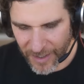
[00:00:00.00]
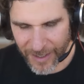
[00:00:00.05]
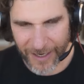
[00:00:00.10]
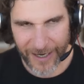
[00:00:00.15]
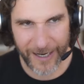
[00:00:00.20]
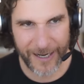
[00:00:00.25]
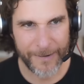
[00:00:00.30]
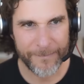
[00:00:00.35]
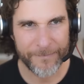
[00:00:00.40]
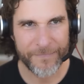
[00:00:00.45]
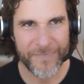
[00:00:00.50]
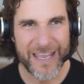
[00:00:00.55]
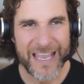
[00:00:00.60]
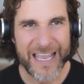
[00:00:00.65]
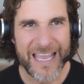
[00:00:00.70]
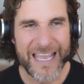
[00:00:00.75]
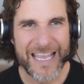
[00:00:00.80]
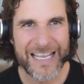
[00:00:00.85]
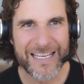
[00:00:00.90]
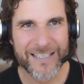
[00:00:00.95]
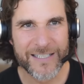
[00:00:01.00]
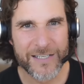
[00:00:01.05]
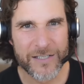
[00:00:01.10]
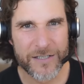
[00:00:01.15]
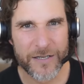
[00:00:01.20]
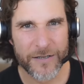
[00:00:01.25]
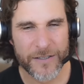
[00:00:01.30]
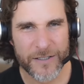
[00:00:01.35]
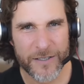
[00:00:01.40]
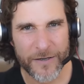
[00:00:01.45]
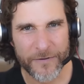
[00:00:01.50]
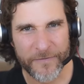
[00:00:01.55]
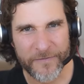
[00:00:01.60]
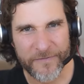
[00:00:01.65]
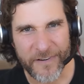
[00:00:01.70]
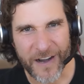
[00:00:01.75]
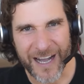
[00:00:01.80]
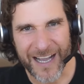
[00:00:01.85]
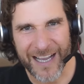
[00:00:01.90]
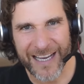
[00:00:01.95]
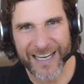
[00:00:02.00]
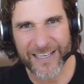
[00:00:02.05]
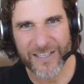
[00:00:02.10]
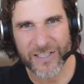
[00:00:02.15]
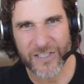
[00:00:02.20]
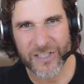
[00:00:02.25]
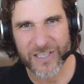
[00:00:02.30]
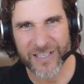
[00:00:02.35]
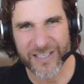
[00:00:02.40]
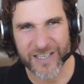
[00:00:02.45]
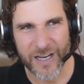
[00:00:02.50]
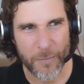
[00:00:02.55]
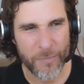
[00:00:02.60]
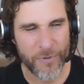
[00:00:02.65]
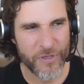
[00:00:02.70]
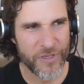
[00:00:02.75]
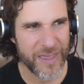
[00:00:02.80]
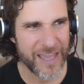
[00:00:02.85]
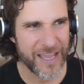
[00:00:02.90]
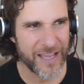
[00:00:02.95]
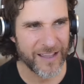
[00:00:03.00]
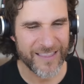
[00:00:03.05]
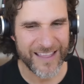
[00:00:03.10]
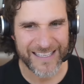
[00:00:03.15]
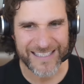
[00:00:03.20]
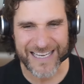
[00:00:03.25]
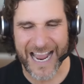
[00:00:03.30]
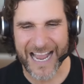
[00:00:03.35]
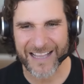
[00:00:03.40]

um, is to, to find something that's